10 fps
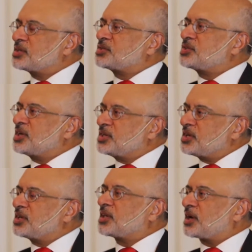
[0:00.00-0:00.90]
is
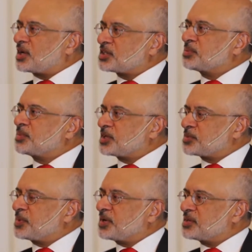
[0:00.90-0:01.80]
changing the customer
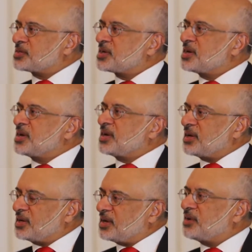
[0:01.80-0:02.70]
experience
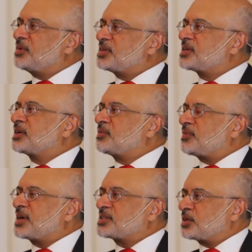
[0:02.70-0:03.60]
in every single
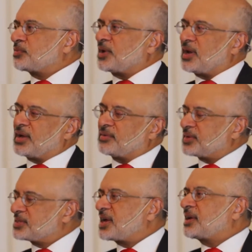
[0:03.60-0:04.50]
facet of our life.
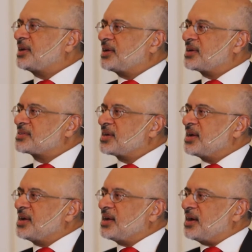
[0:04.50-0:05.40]
Exactly as
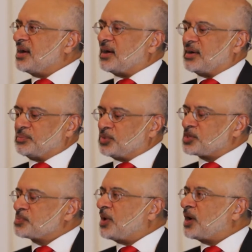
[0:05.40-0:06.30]
uh,
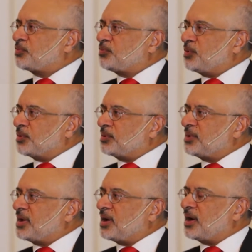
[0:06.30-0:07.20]
your
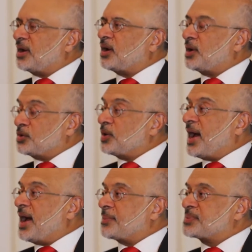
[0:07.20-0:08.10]
smartphone allow and your
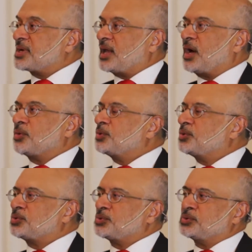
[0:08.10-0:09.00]
apps allow
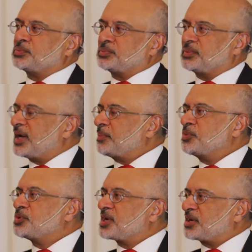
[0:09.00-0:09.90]
you to get
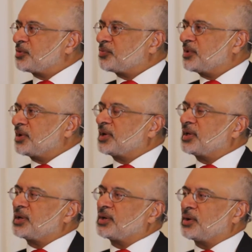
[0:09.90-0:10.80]
music
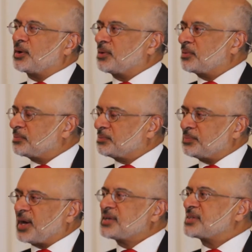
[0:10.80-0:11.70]
differently, or
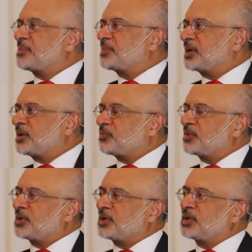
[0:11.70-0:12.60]
buy something
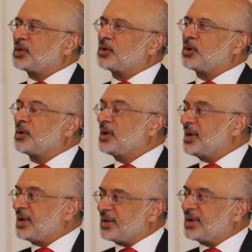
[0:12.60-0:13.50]
differently, or
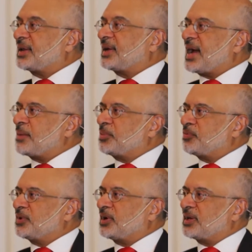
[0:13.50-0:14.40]
get a cab
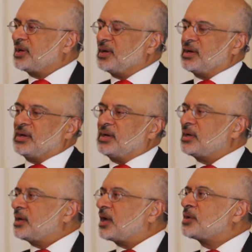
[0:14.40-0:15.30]
differently
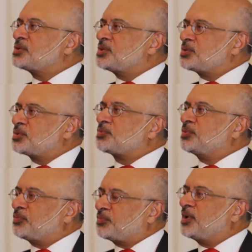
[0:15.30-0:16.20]
it allows you to
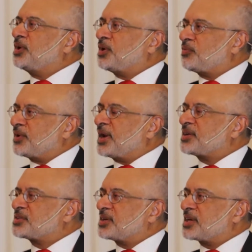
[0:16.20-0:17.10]
fulfill your
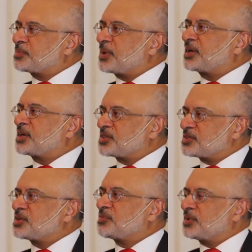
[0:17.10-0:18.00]
financial
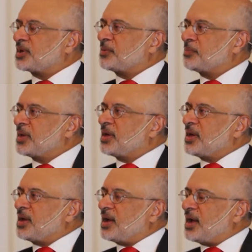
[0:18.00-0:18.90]
expectations differently.
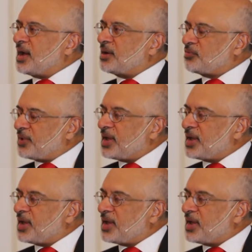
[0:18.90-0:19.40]
And